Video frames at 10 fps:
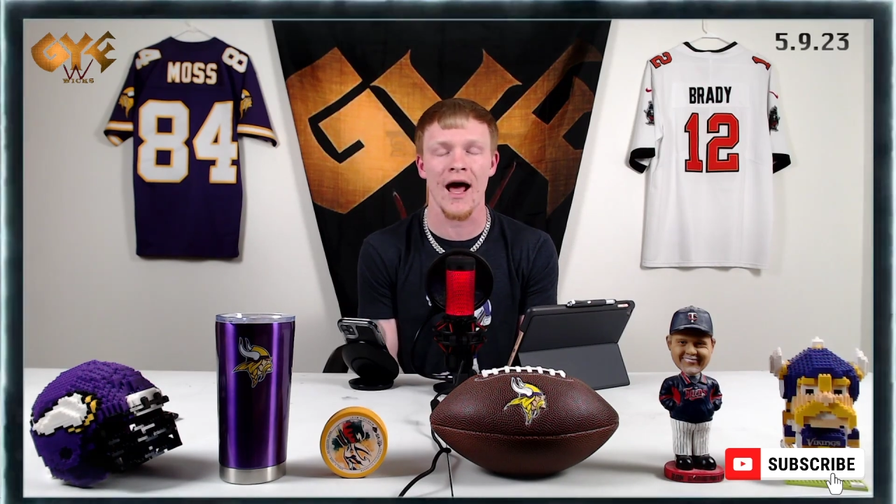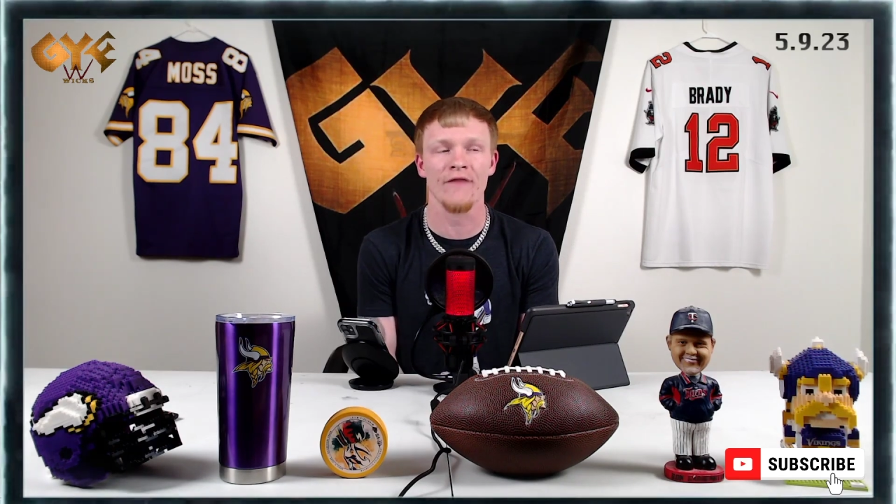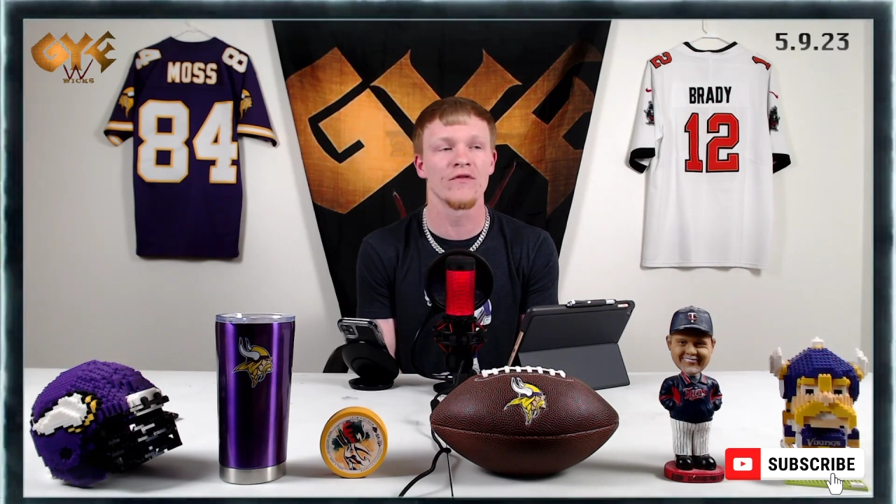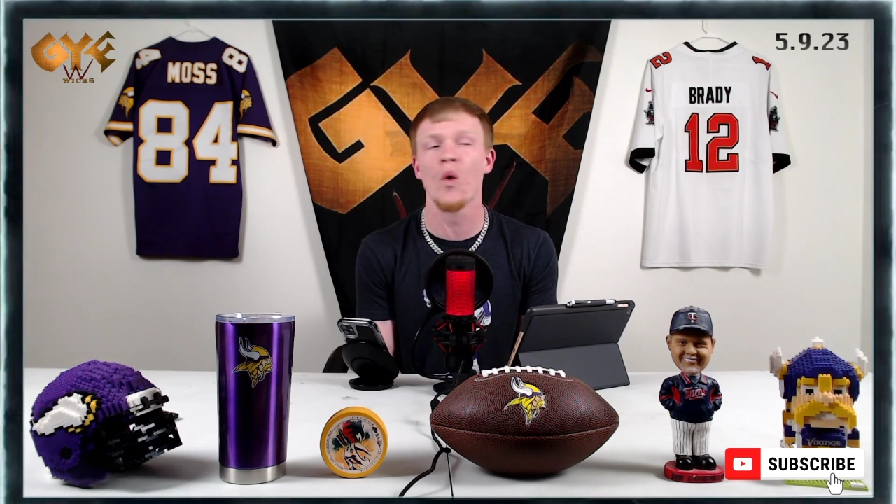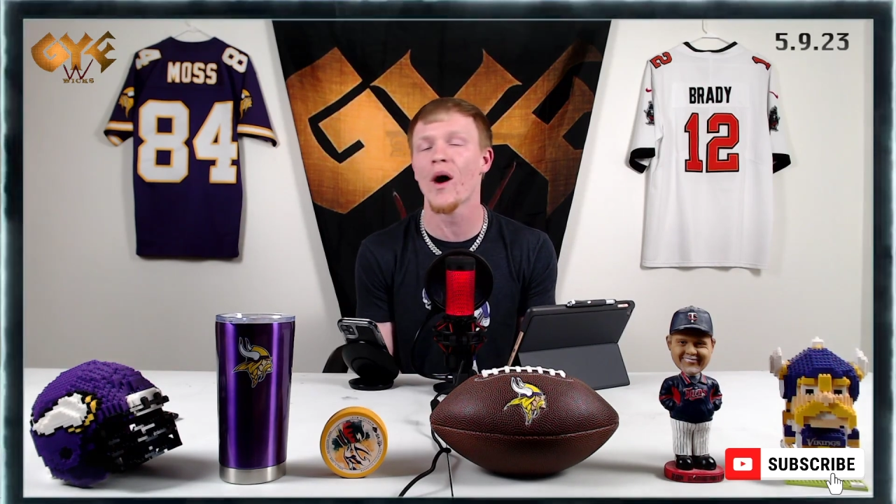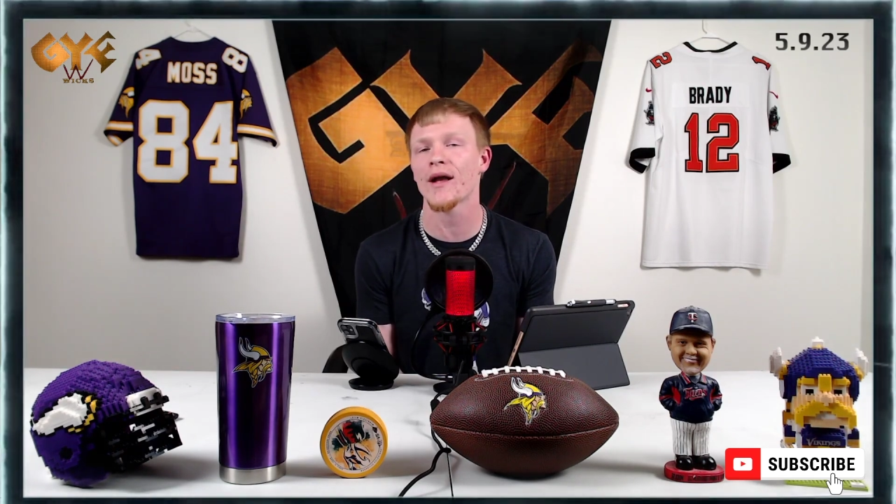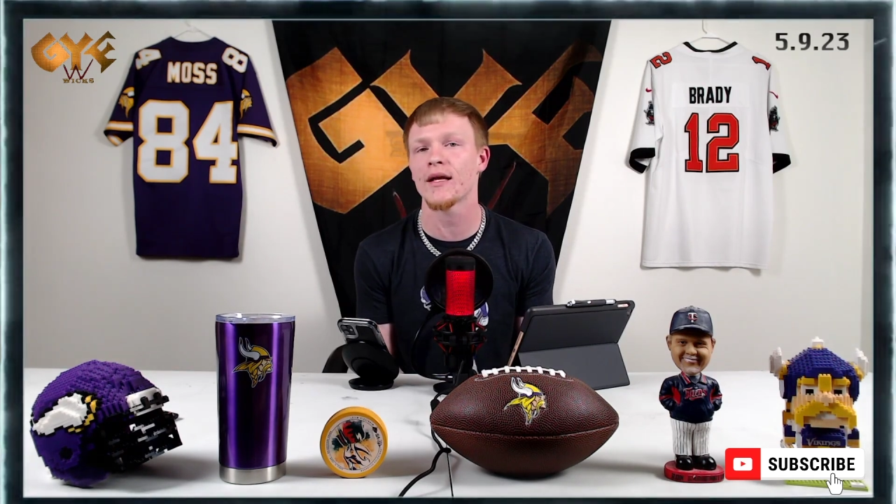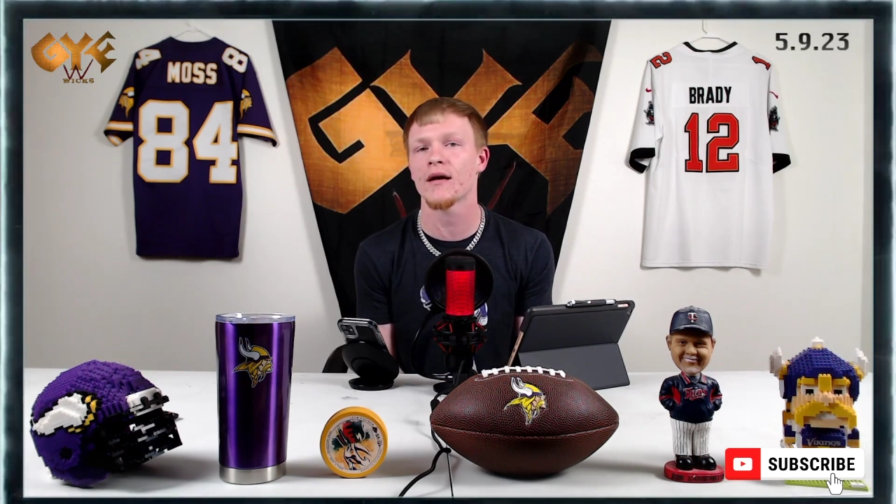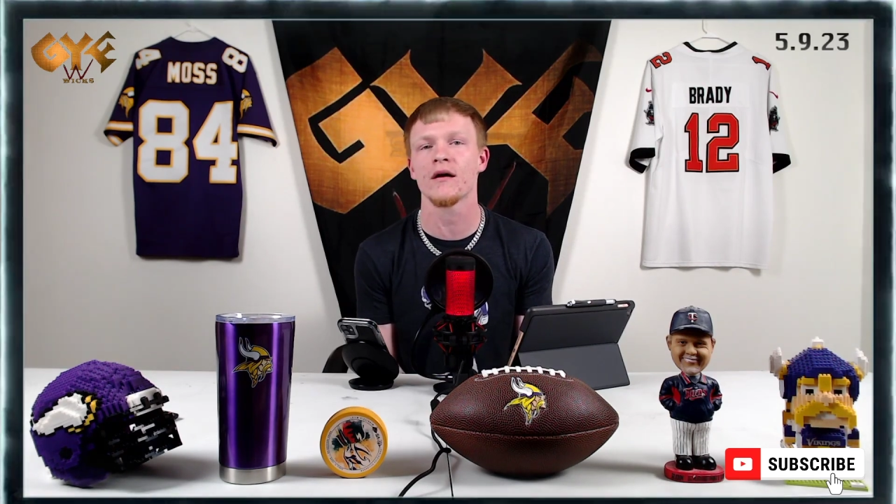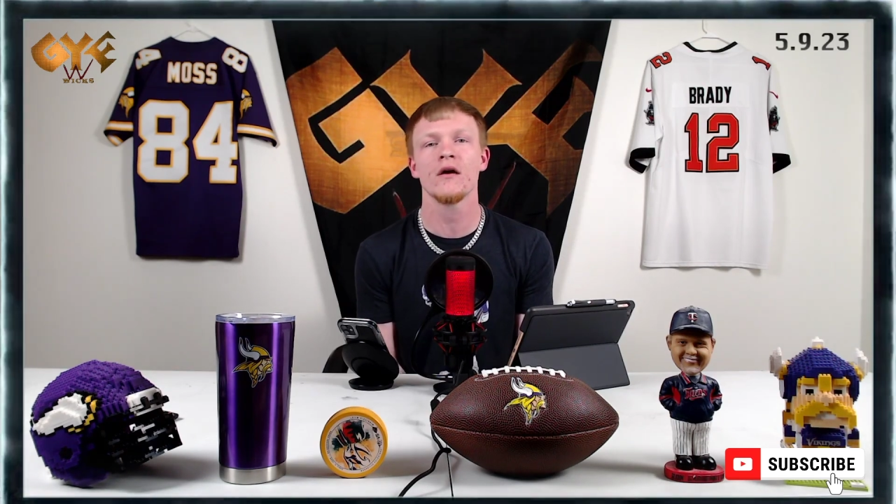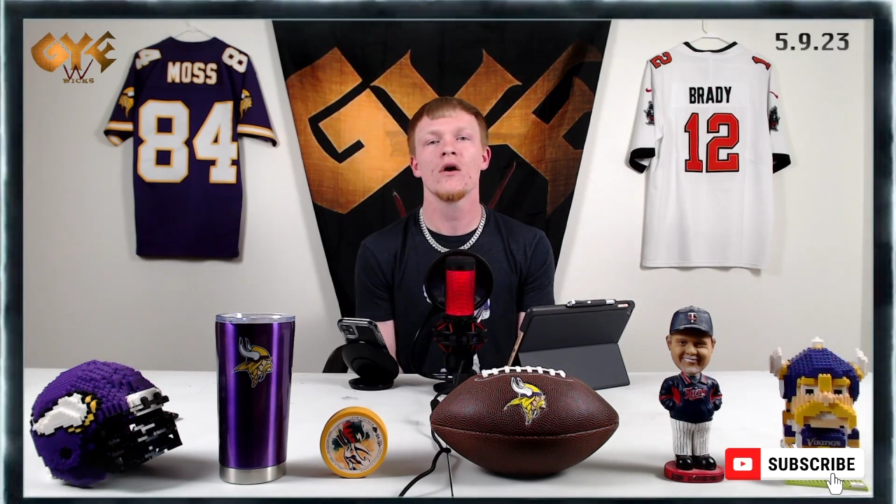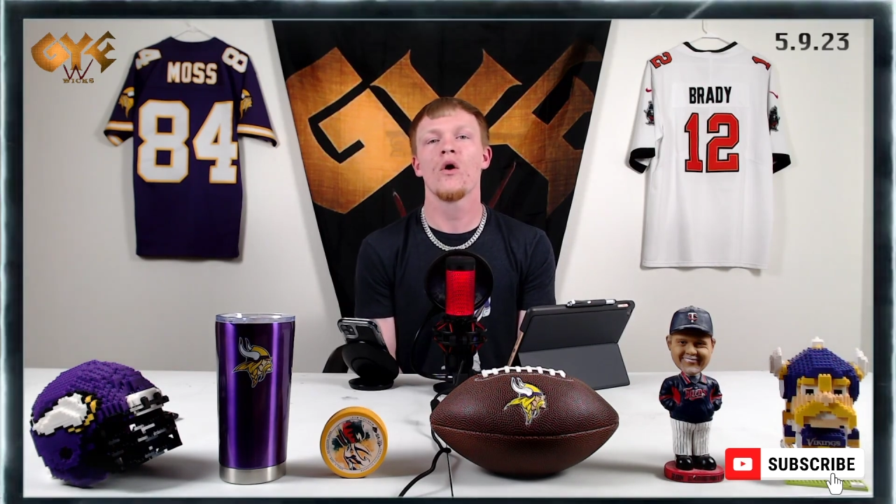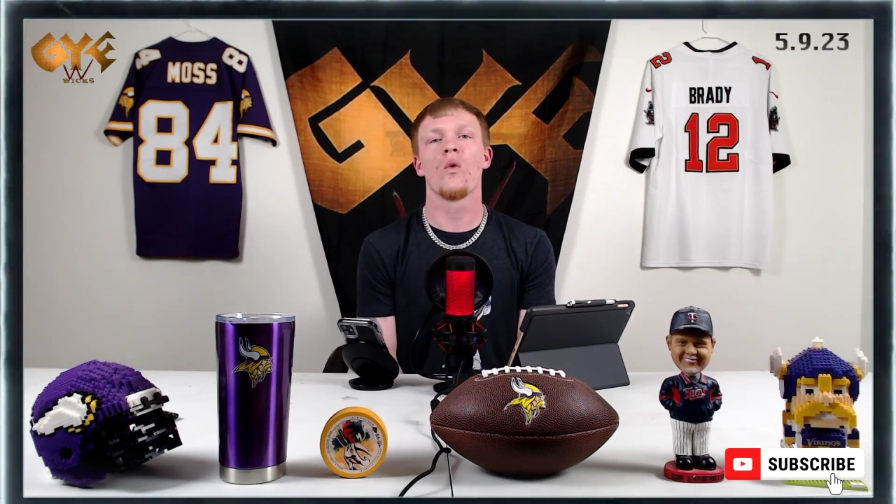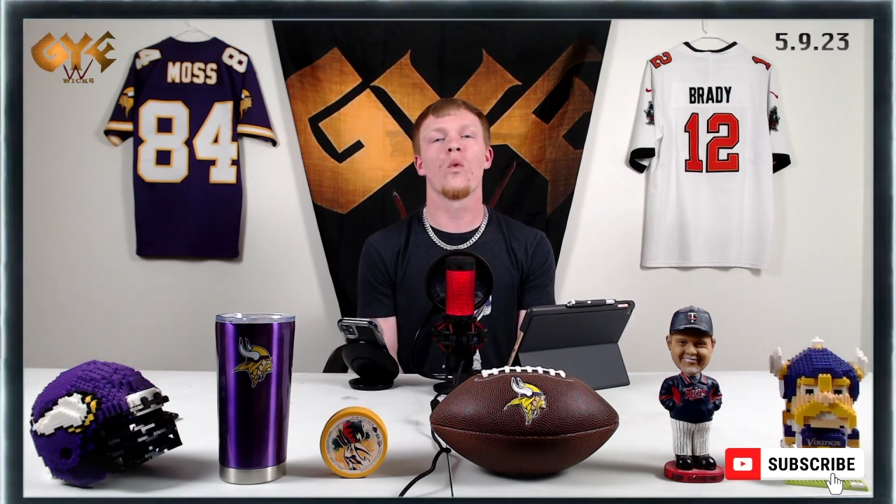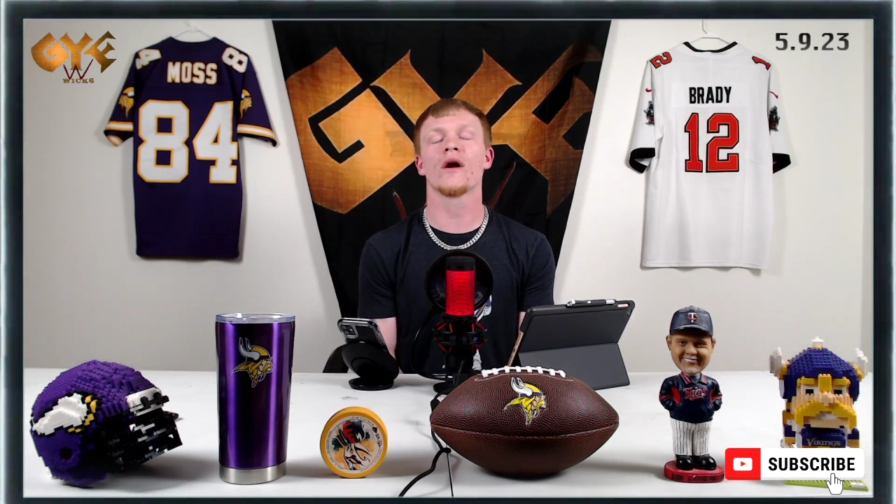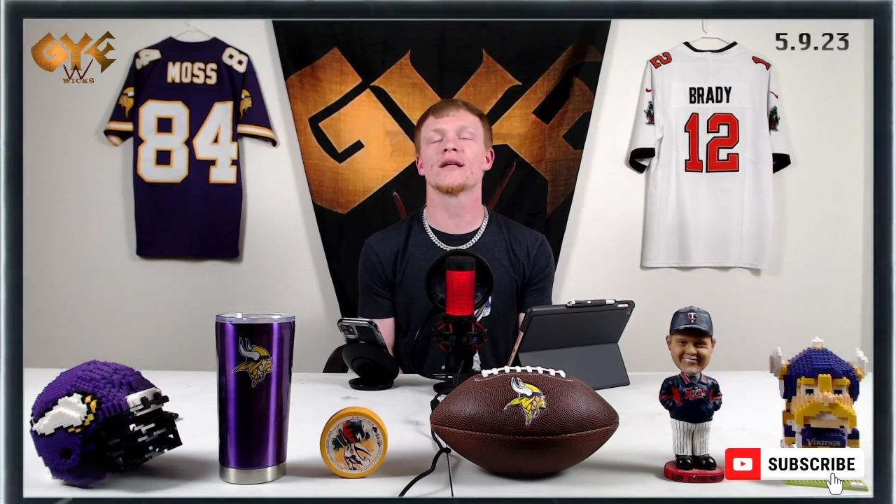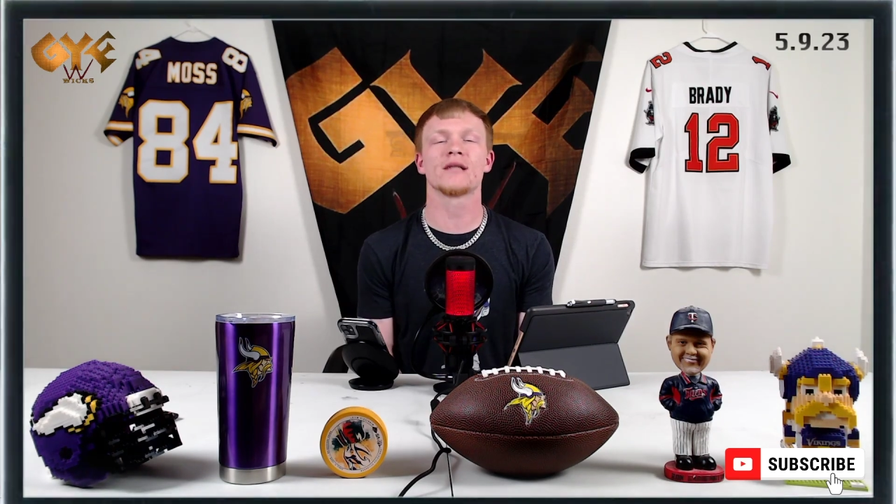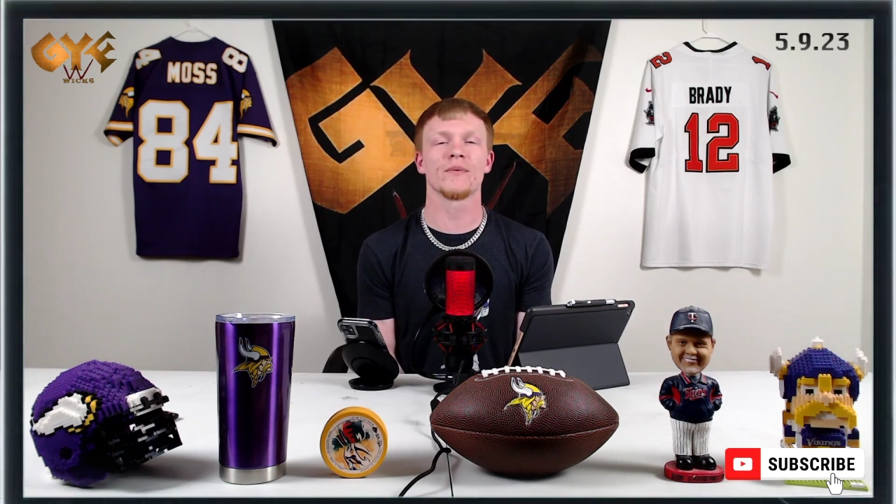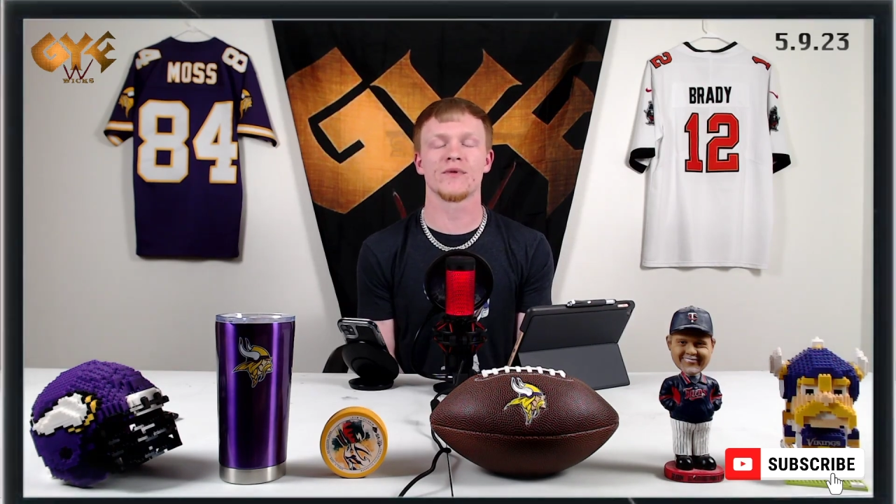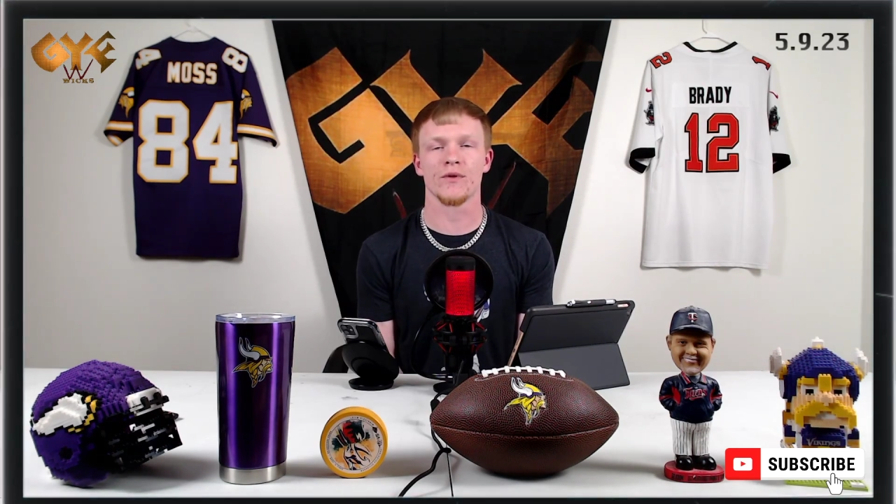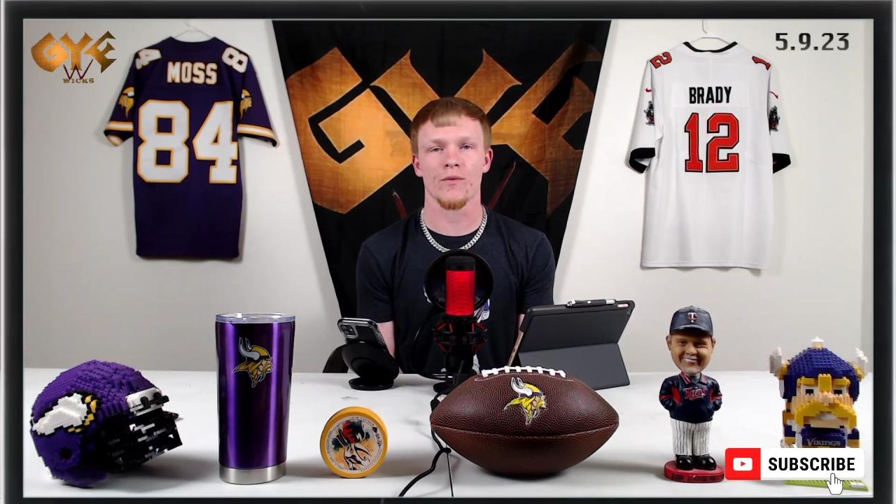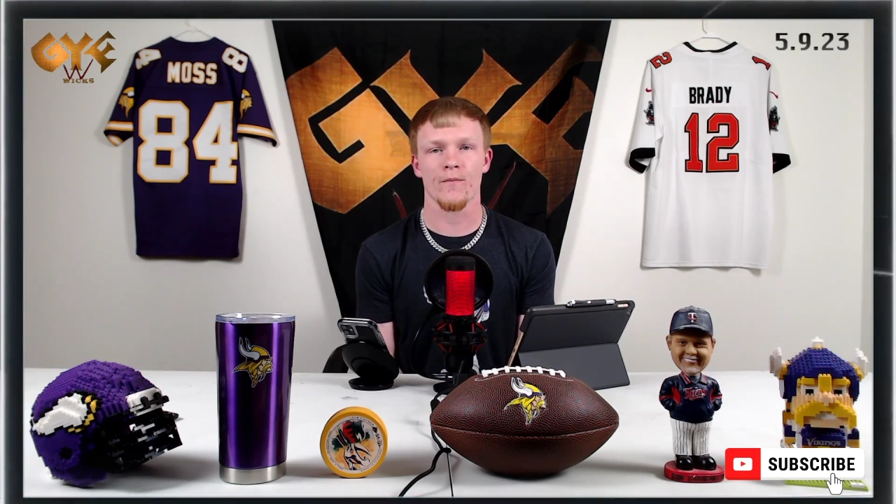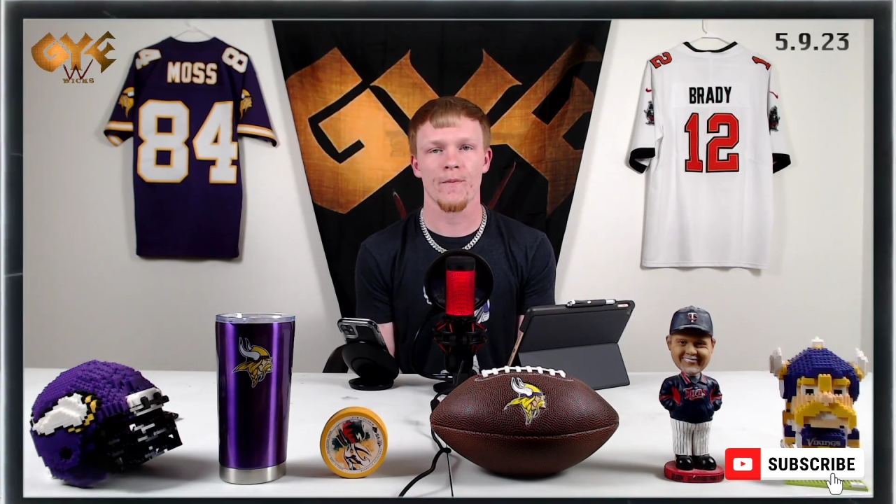And I have no idea what he's up to.